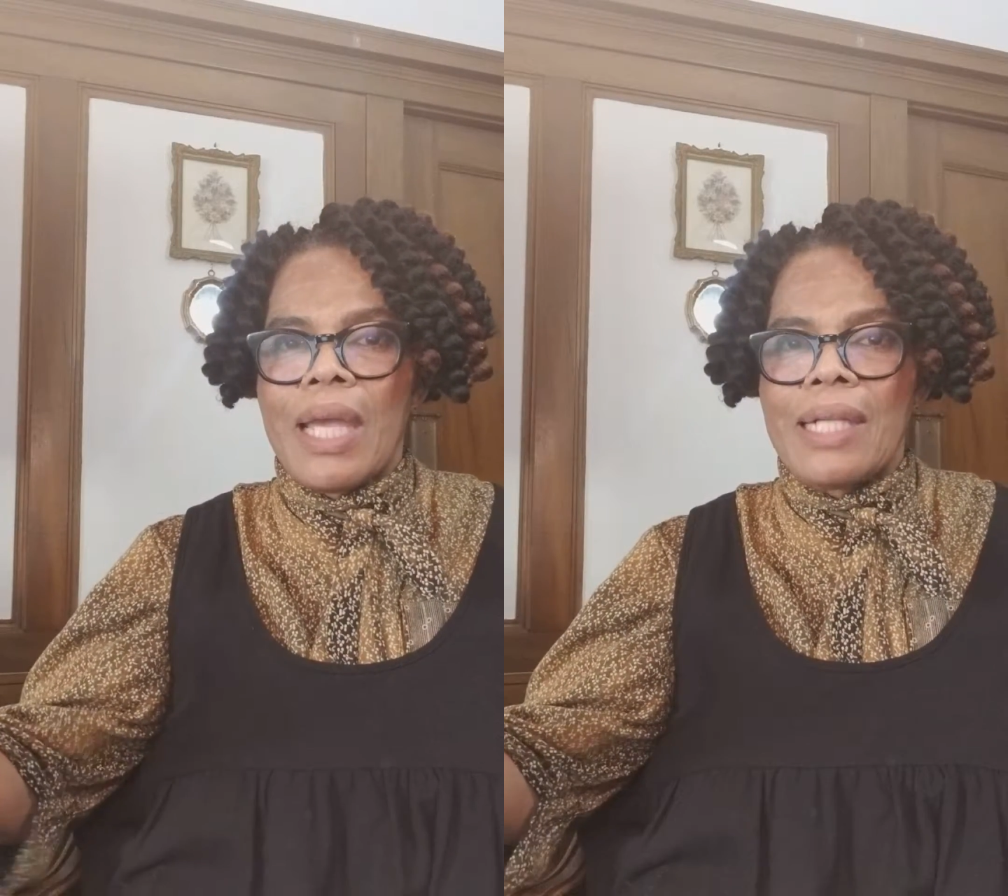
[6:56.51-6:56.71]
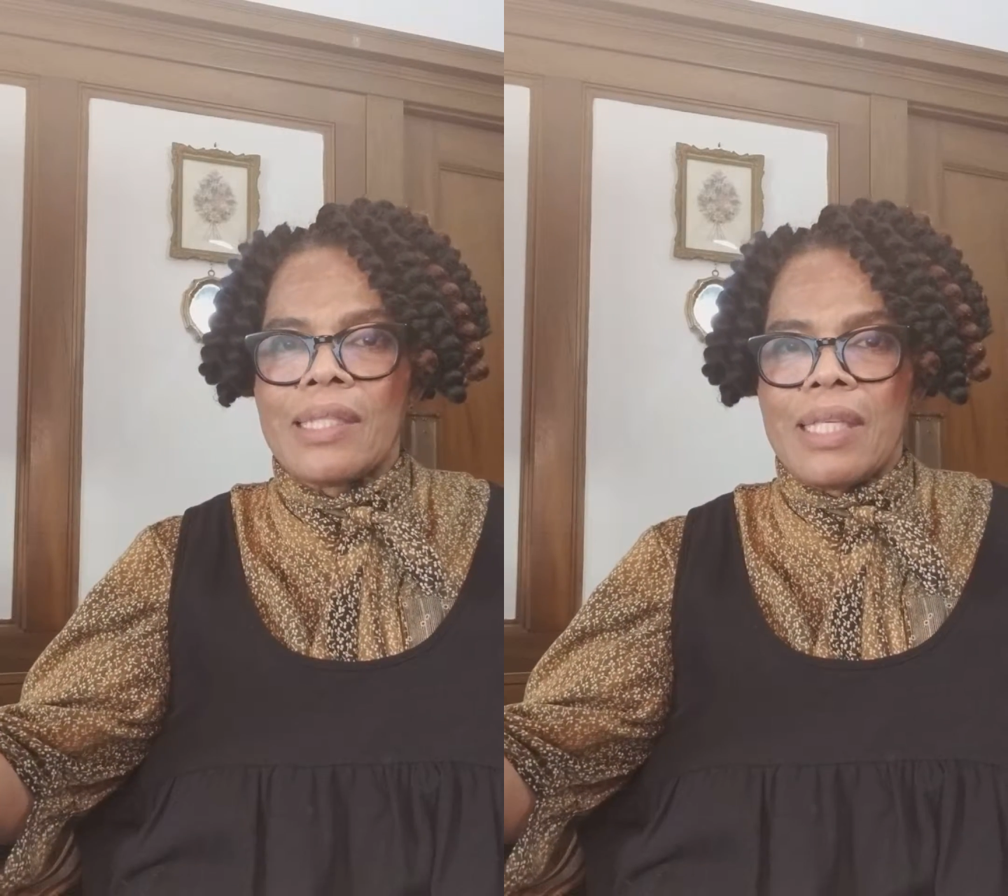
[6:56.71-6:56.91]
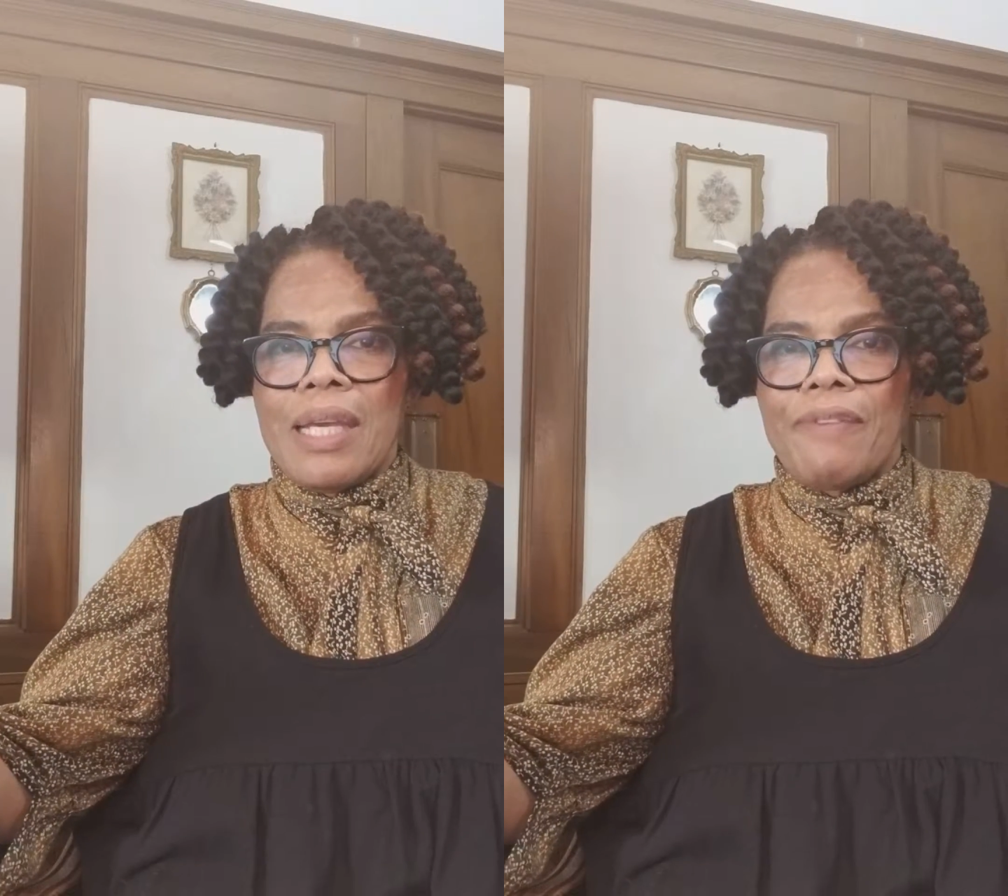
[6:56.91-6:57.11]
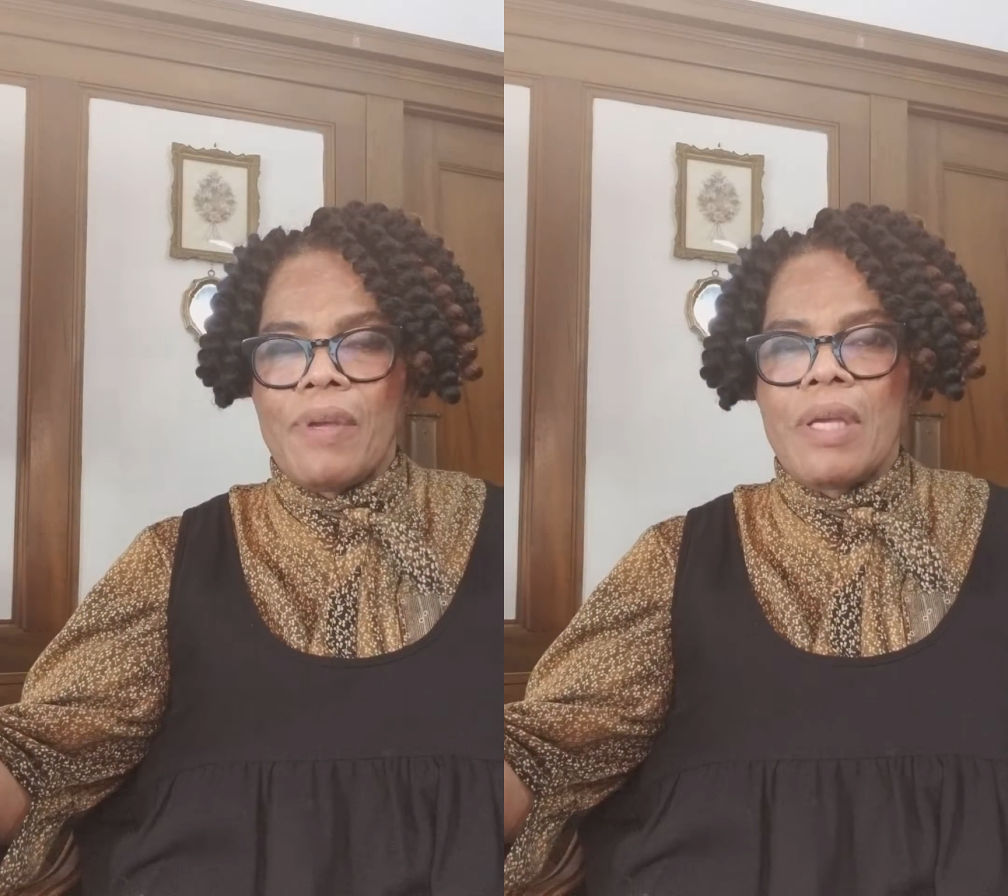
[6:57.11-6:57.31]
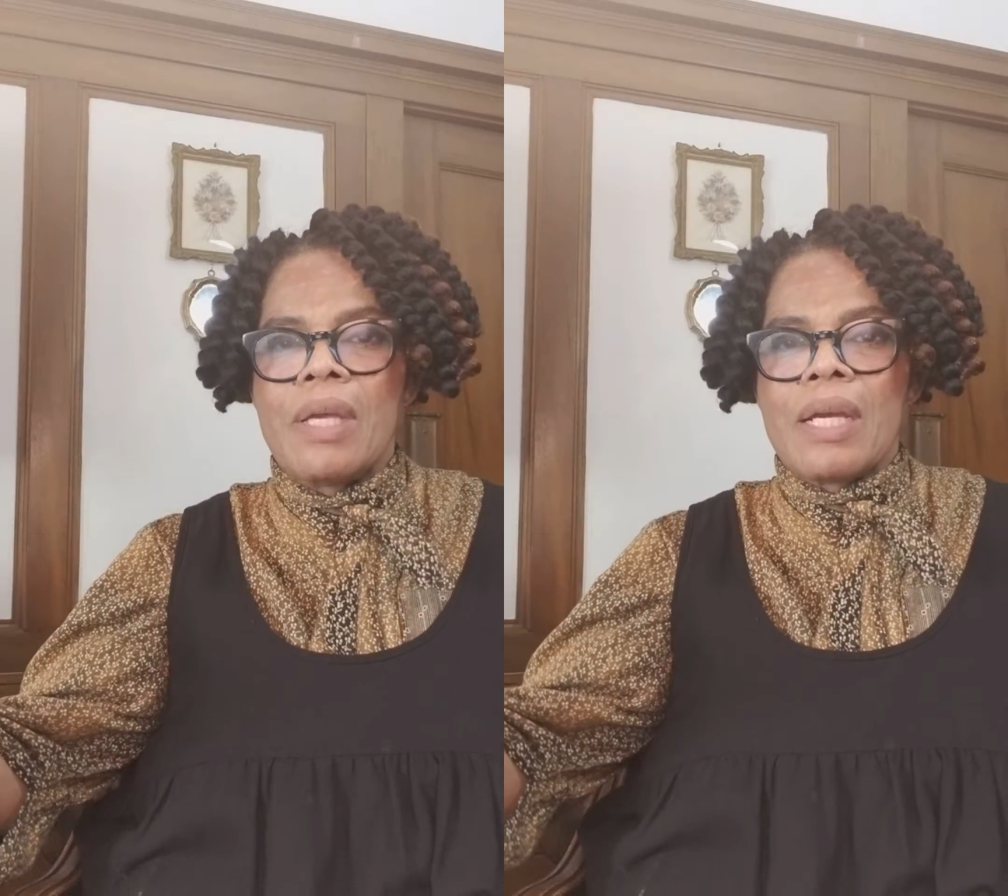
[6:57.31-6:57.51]
healthcare
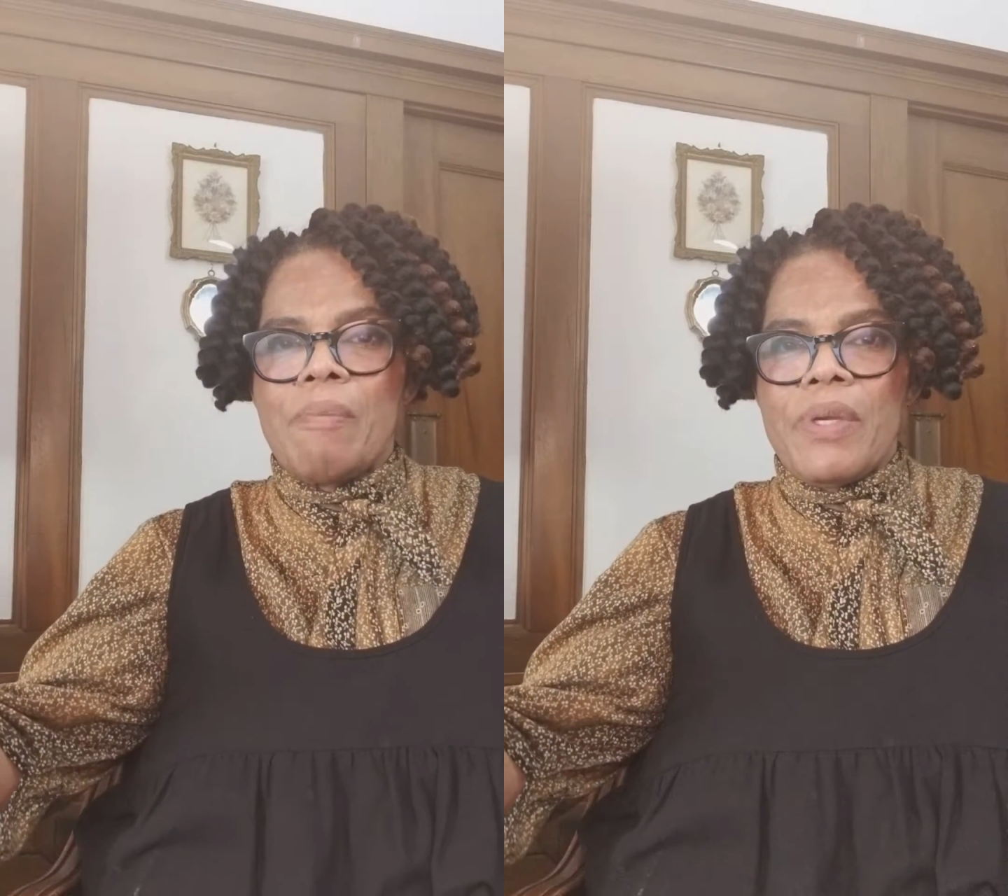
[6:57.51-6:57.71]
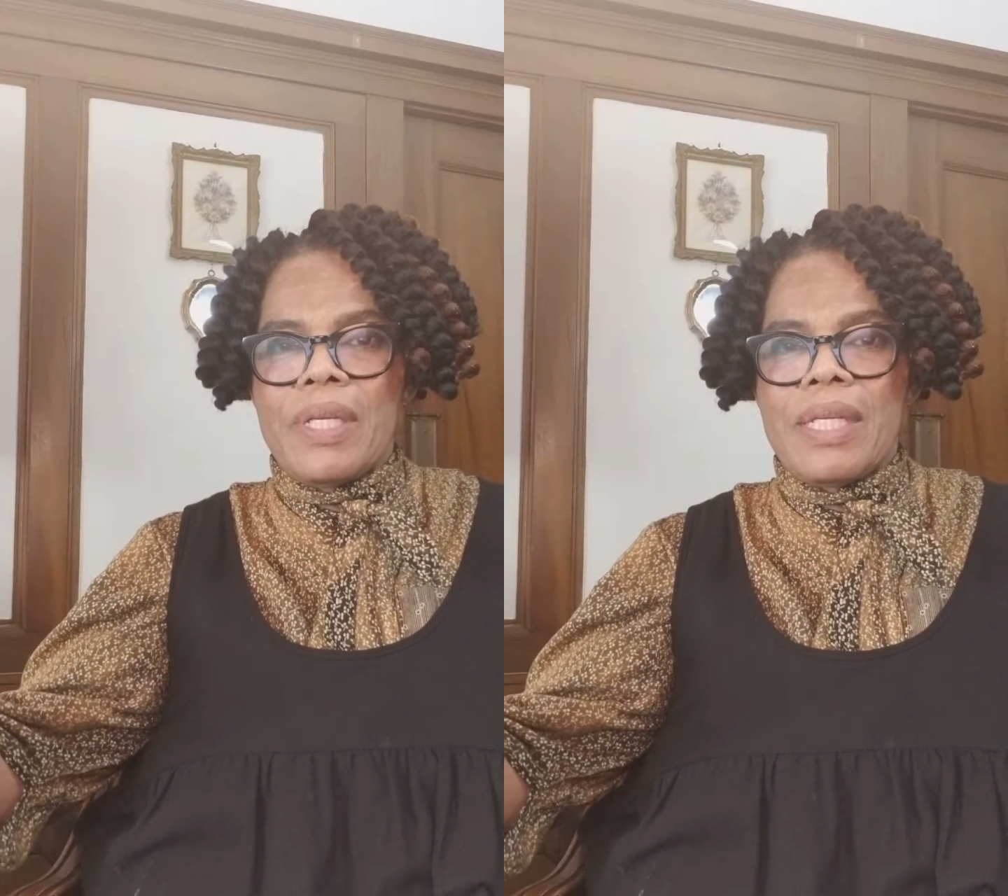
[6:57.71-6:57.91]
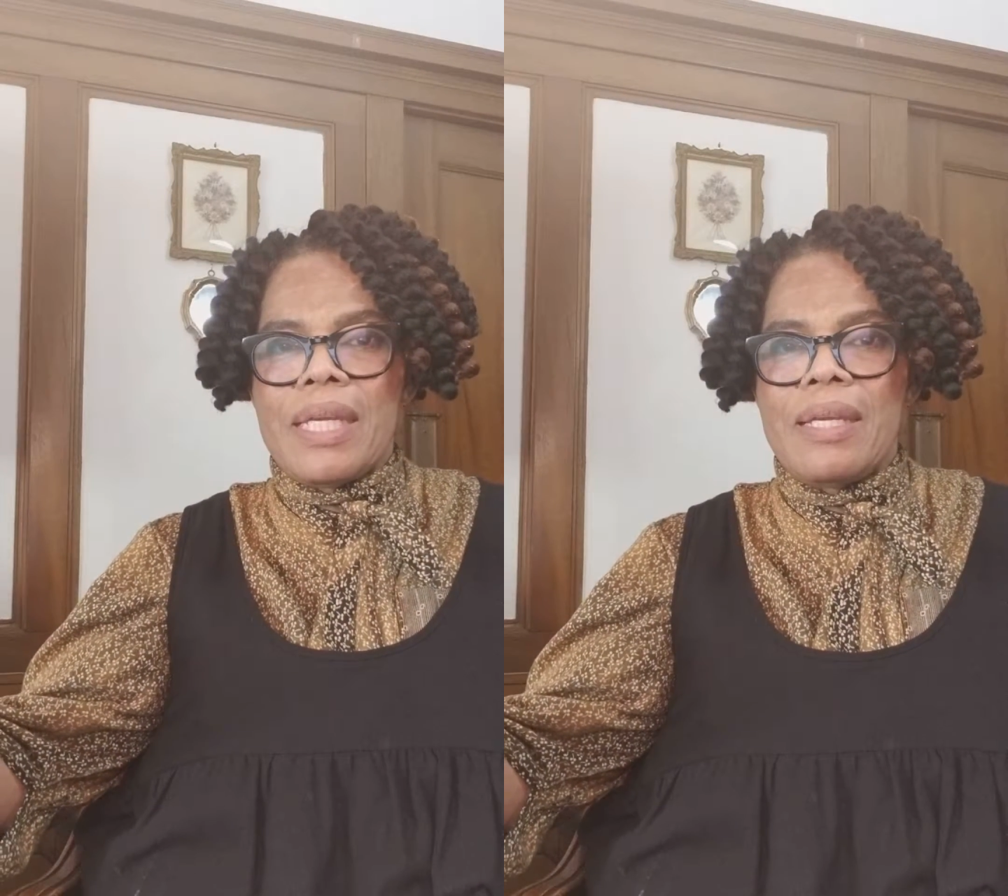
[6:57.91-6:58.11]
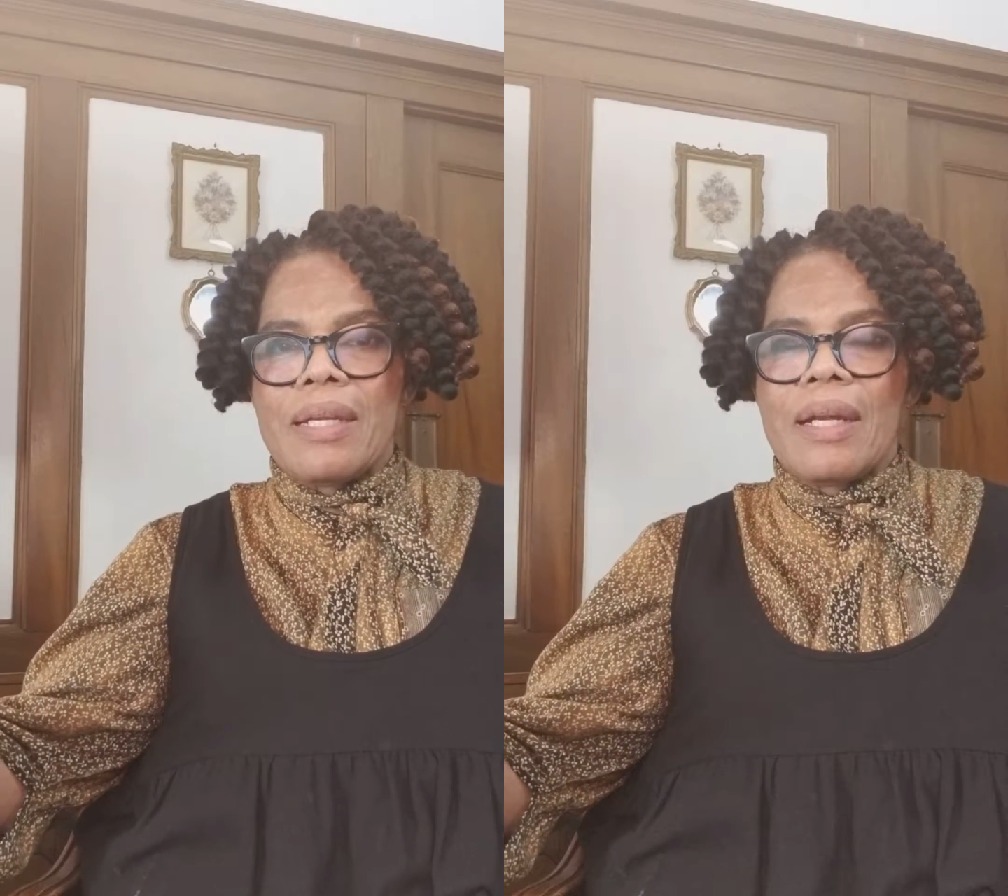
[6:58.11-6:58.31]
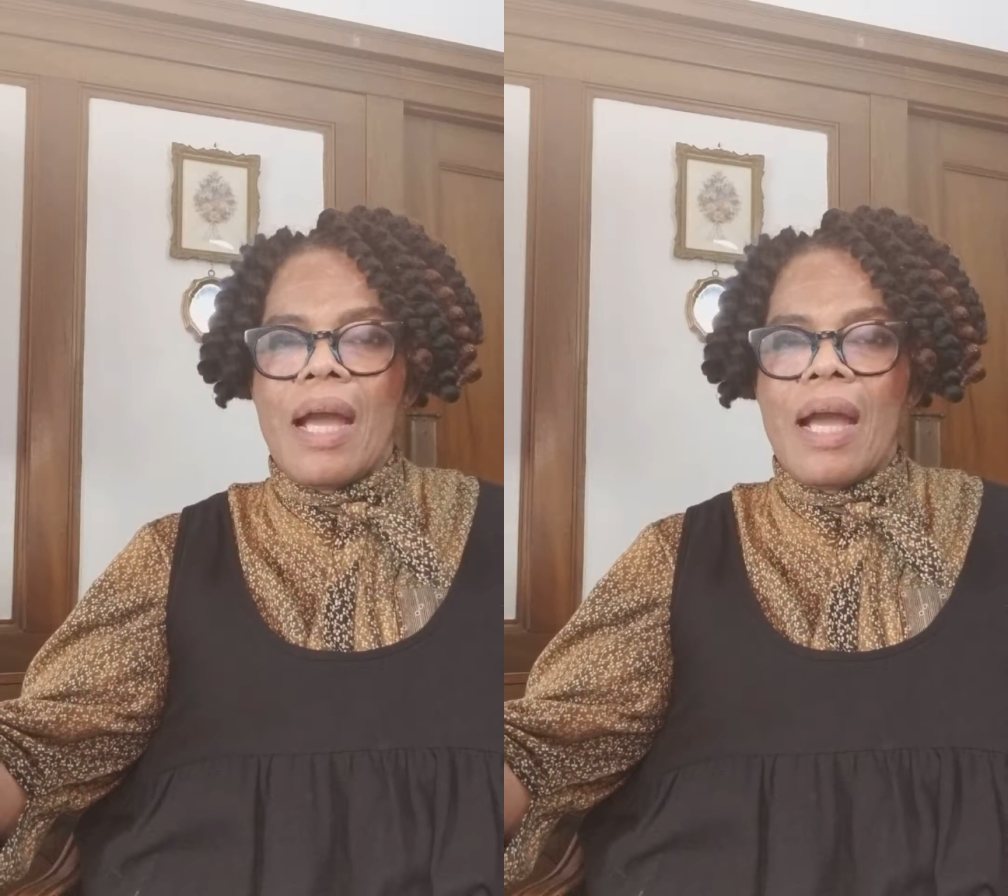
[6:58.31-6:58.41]
community.